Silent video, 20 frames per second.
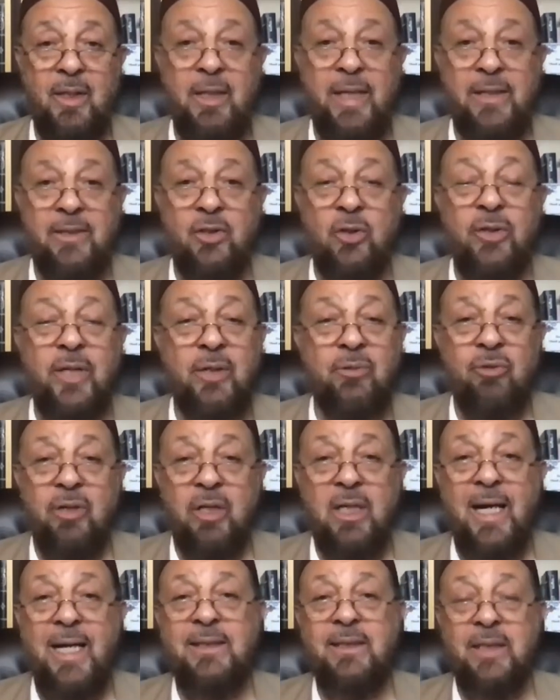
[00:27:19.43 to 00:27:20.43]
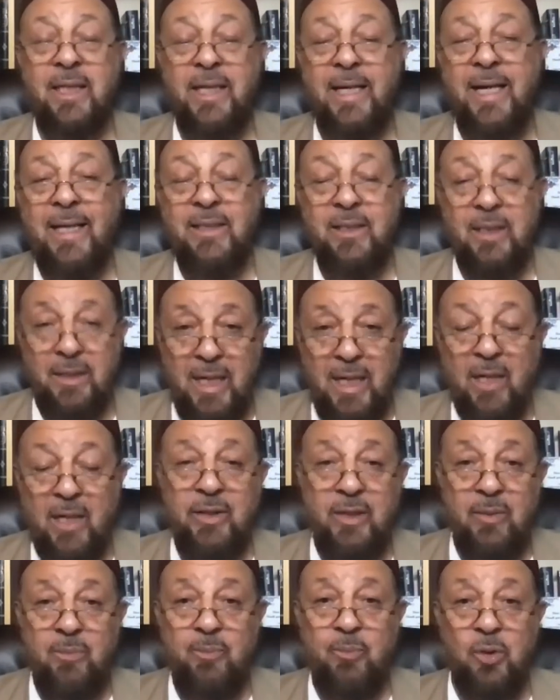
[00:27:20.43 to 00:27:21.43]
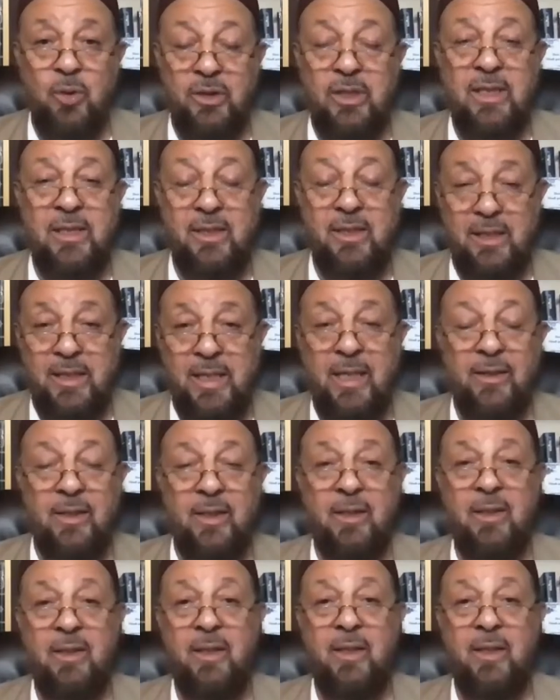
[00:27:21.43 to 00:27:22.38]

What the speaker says: And so they realized they had to now put this together.